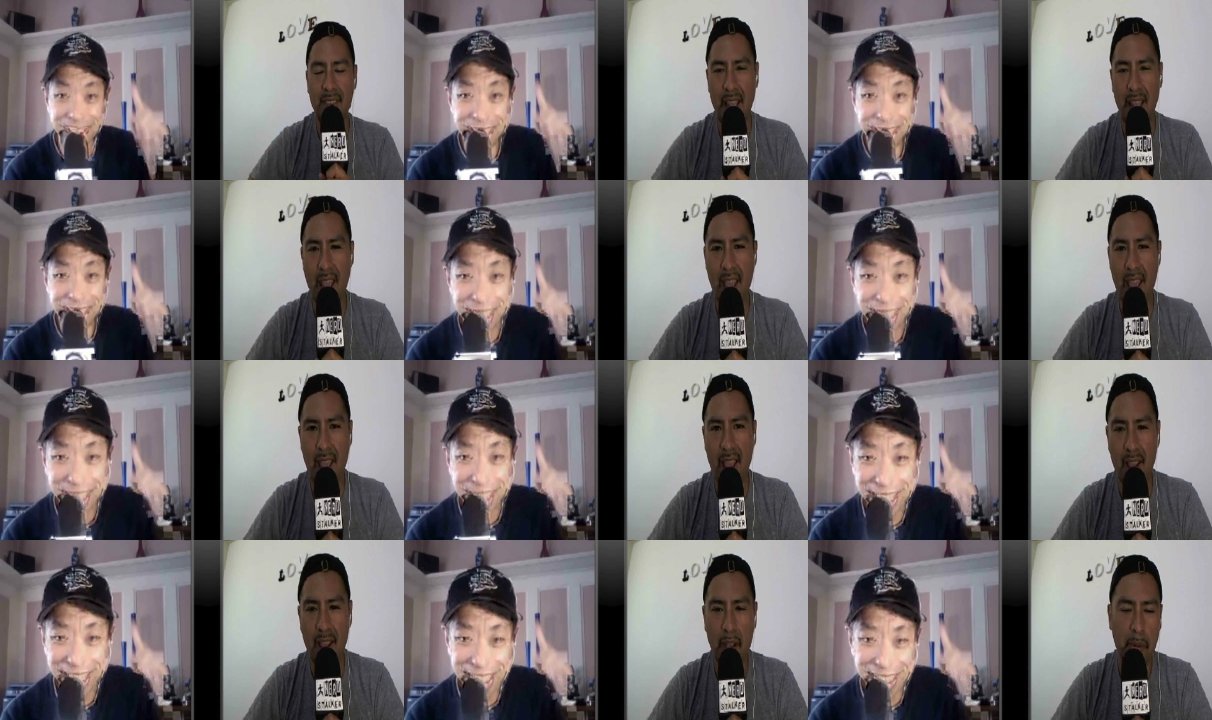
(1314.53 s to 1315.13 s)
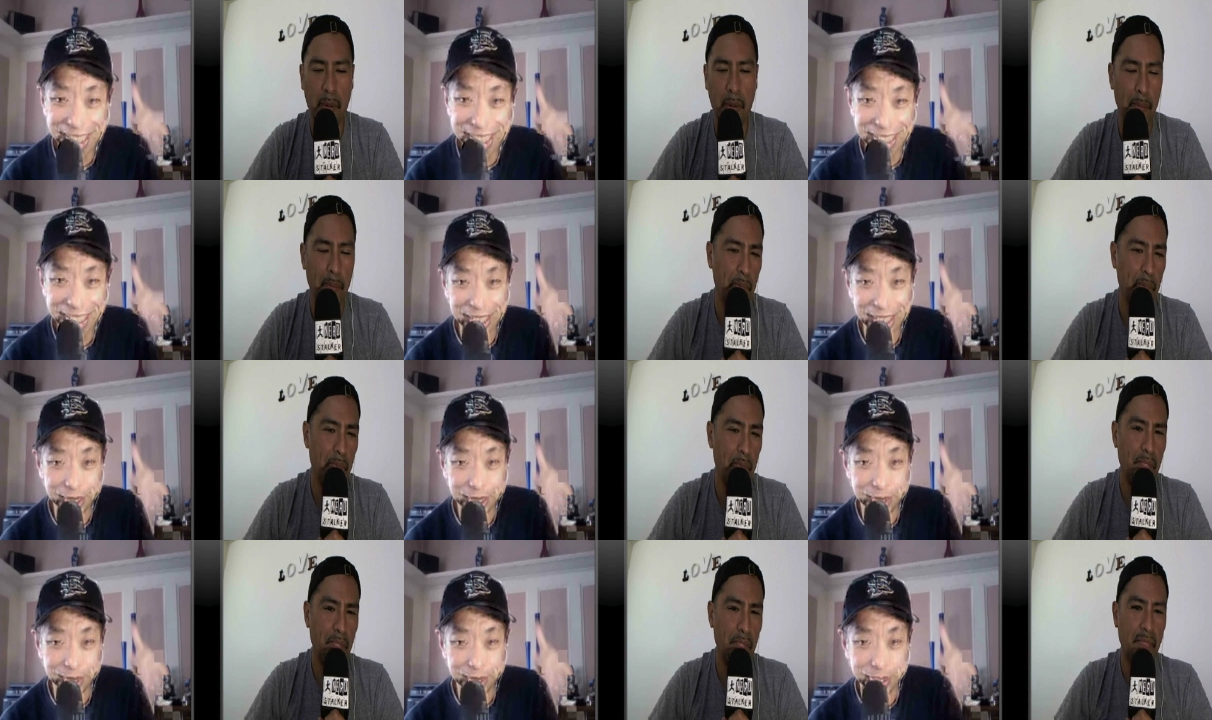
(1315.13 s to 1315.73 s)
Speaker 1: Yay. Hey,
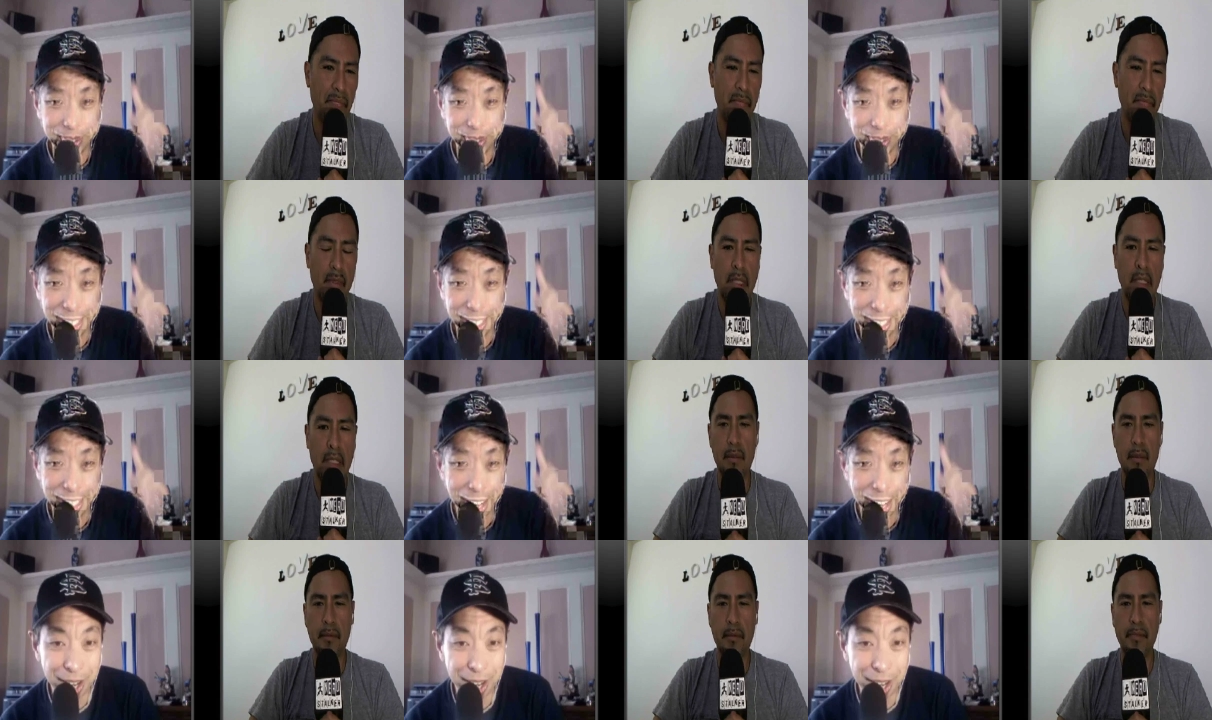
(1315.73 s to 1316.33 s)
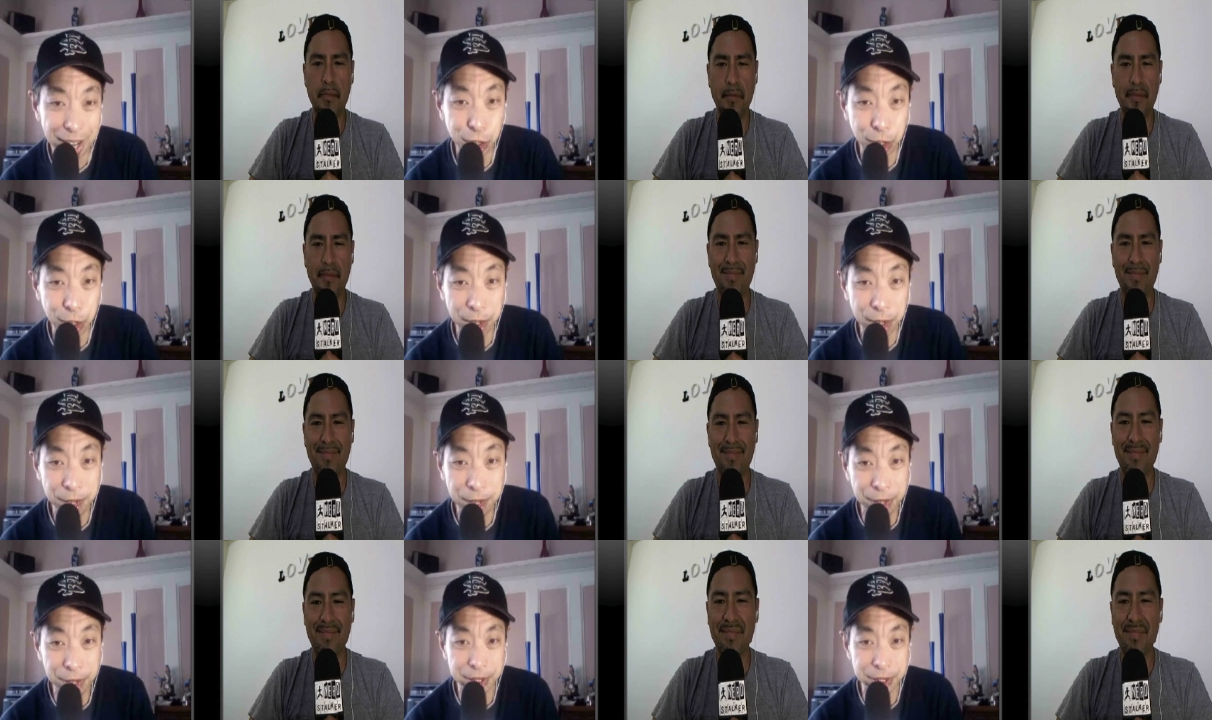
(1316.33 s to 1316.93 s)
August
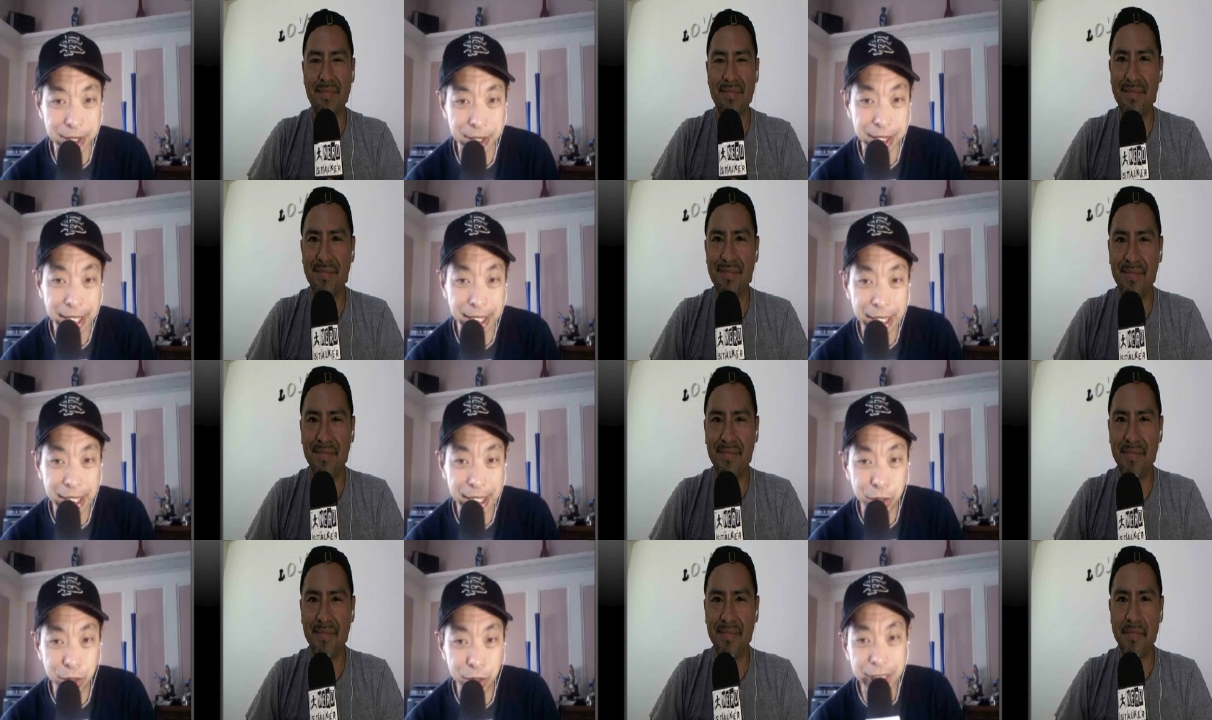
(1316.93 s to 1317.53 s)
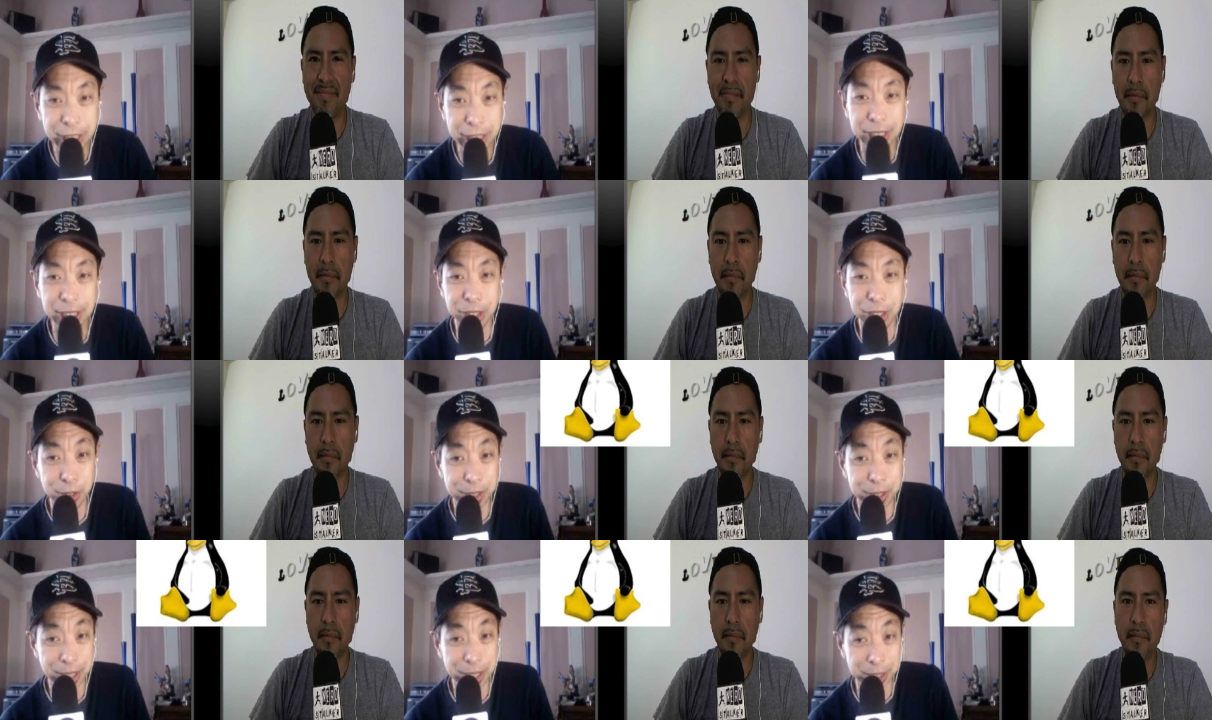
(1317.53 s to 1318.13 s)
25th is the day
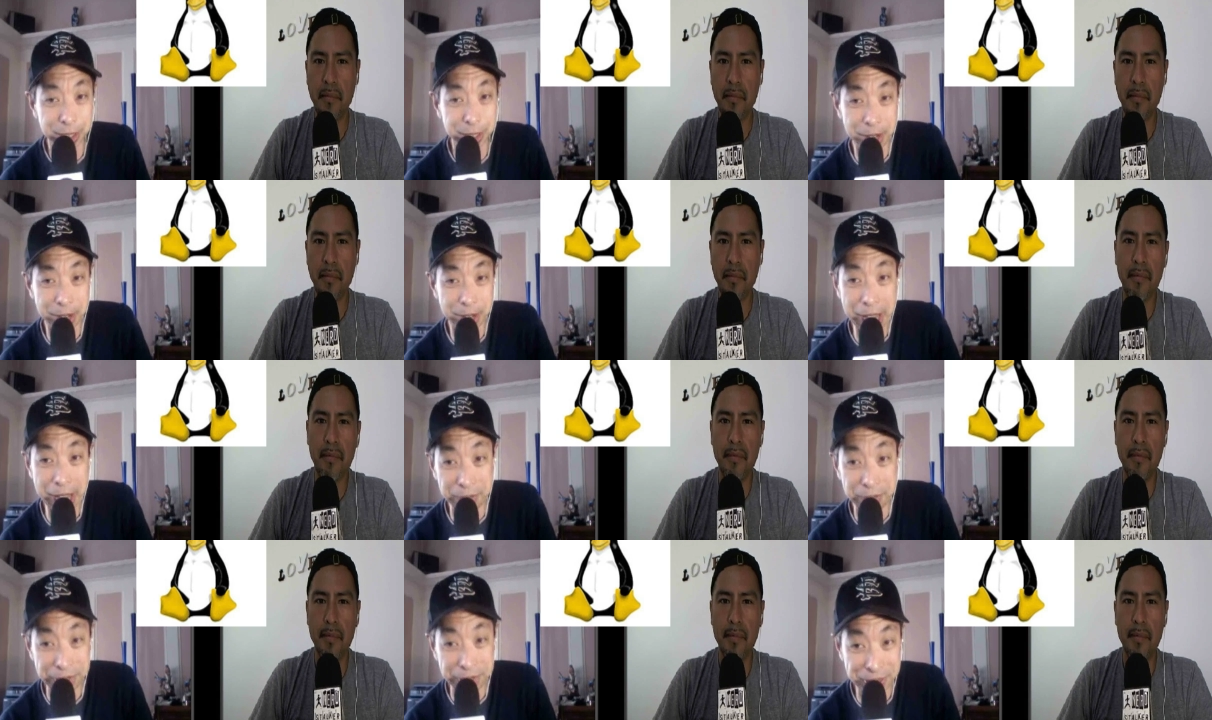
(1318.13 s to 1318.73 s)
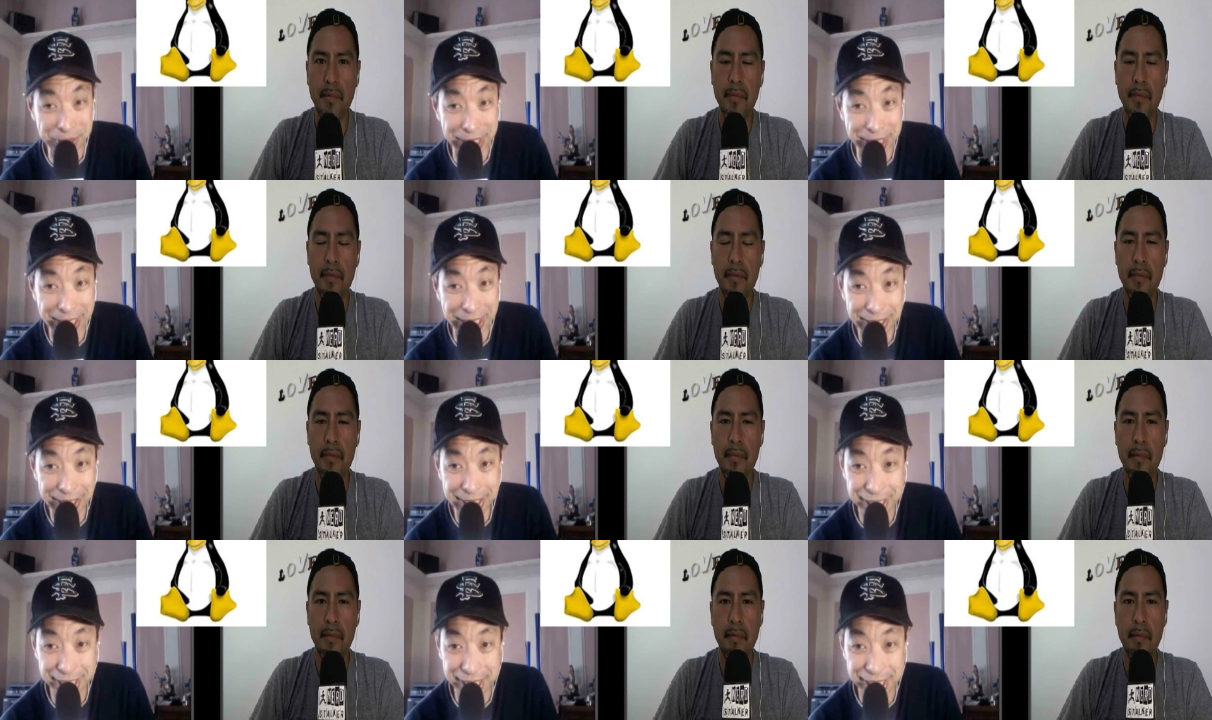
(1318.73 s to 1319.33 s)
traditionally used as their anniversary
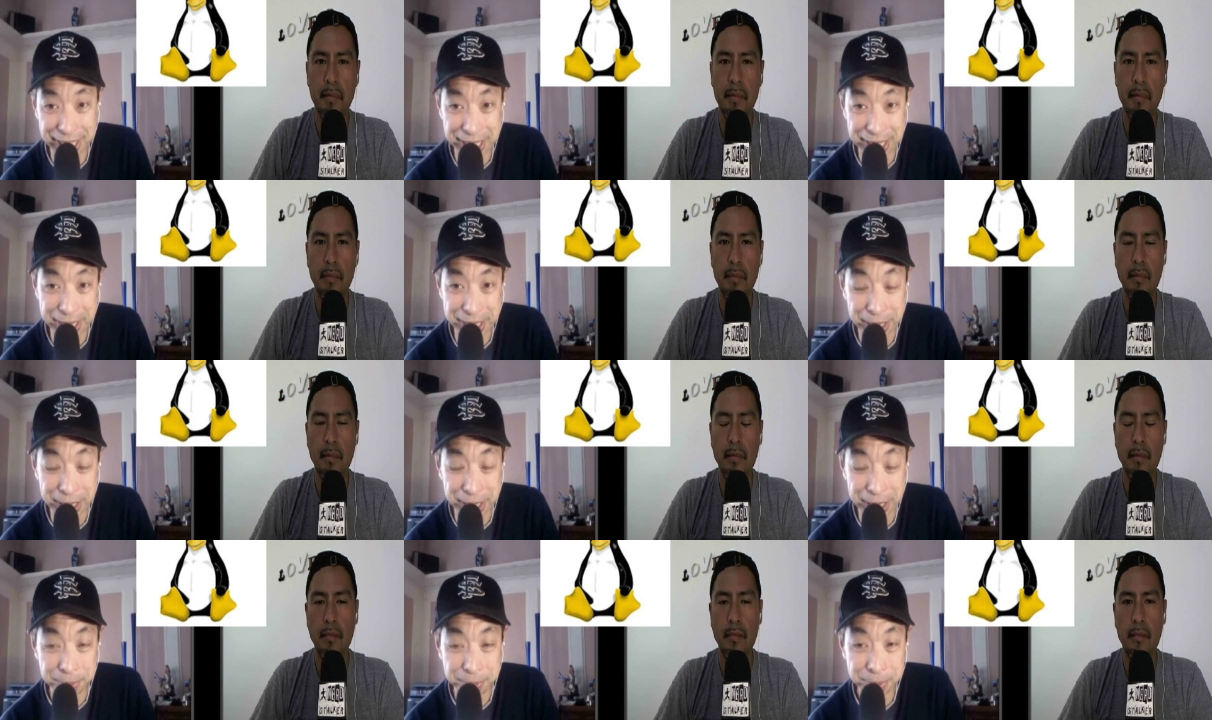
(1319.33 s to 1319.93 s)
date, and